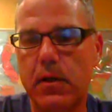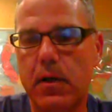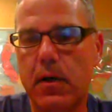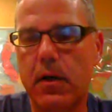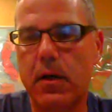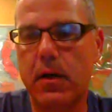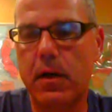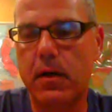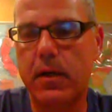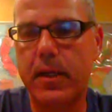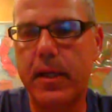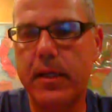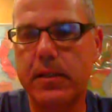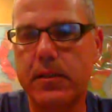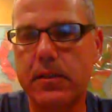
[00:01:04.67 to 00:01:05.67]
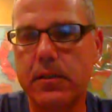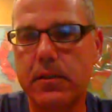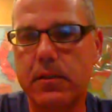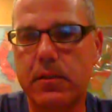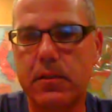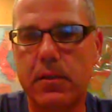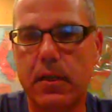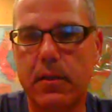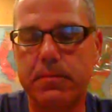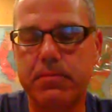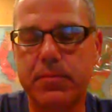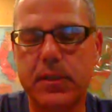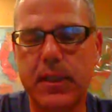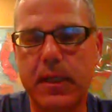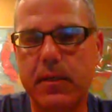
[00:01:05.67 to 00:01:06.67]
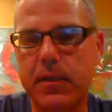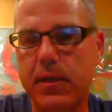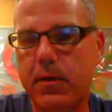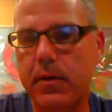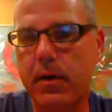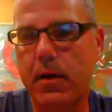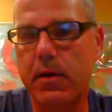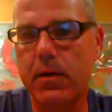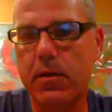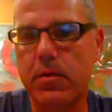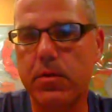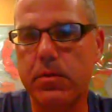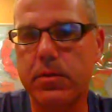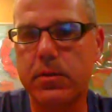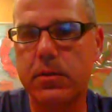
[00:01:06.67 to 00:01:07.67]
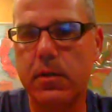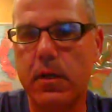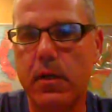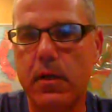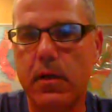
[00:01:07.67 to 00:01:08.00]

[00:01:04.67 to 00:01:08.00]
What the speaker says: Our cases, secondary articles,